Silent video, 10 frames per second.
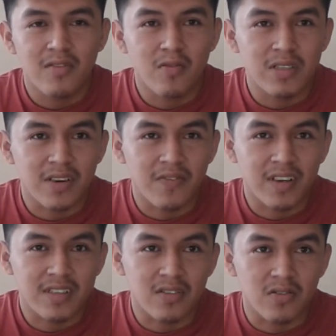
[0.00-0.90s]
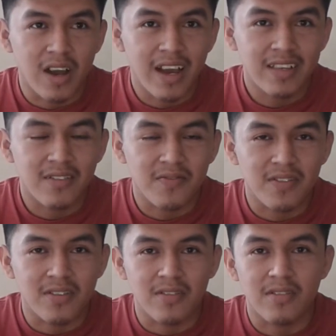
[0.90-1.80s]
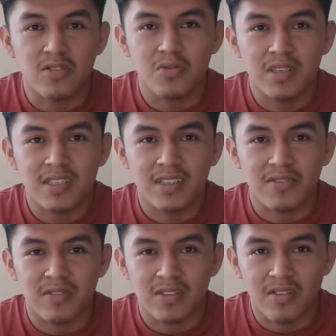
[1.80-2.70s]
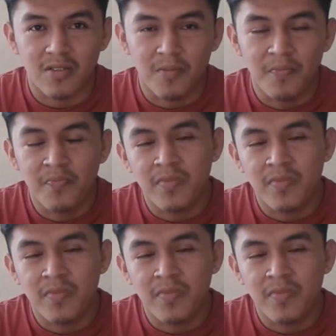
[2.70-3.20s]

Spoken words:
which affects the height of the trees as a result.